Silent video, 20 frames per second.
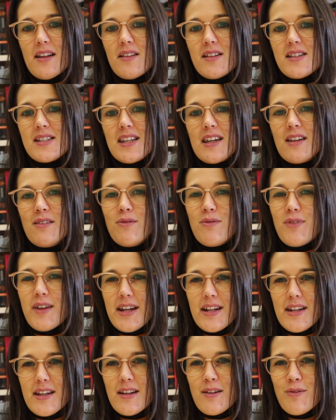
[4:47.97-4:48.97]
that's
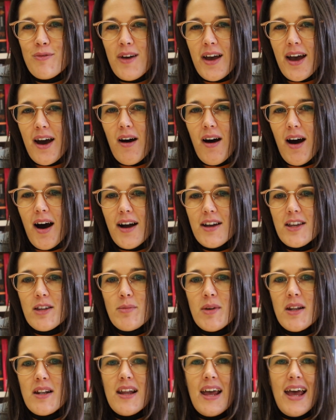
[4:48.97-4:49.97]
convenient for our
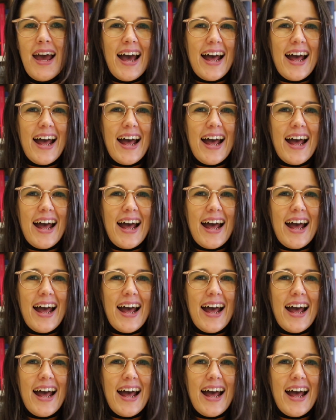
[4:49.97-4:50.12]
argument